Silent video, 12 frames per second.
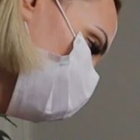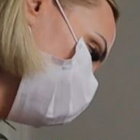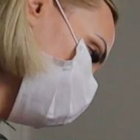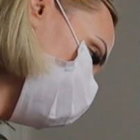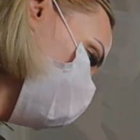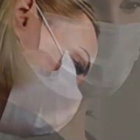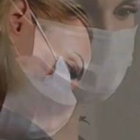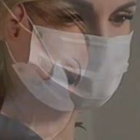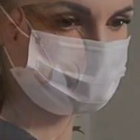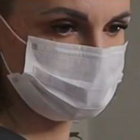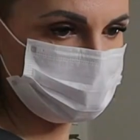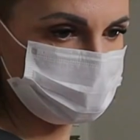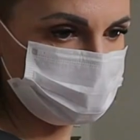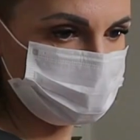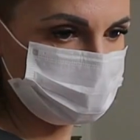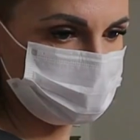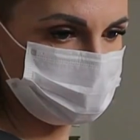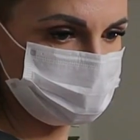of the Norel Dr.
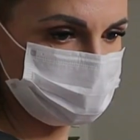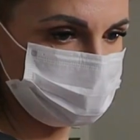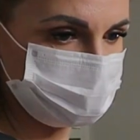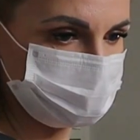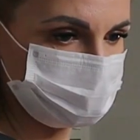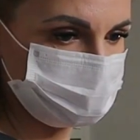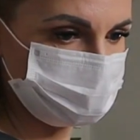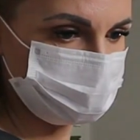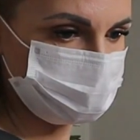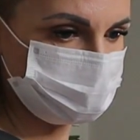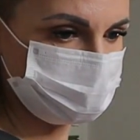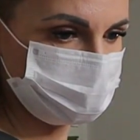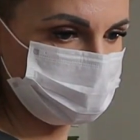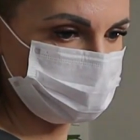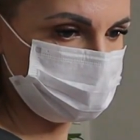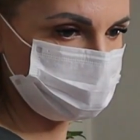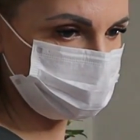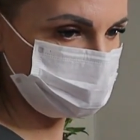Wilsch newest lines,
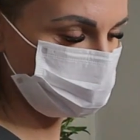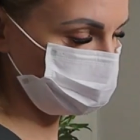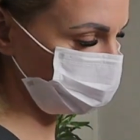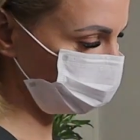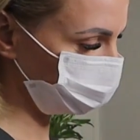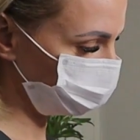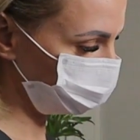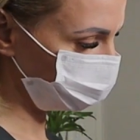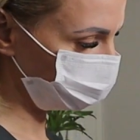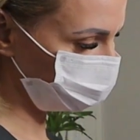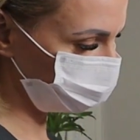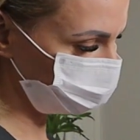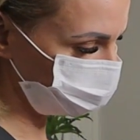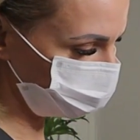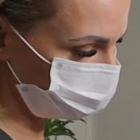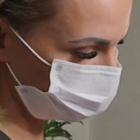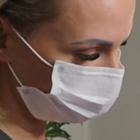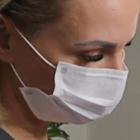the soothing cocktail
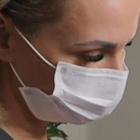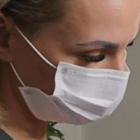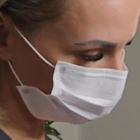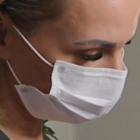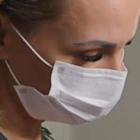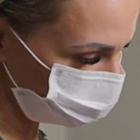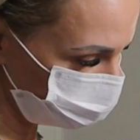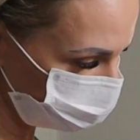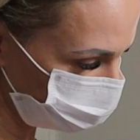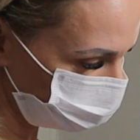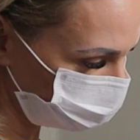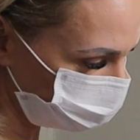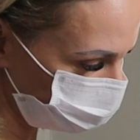for sensitive skin.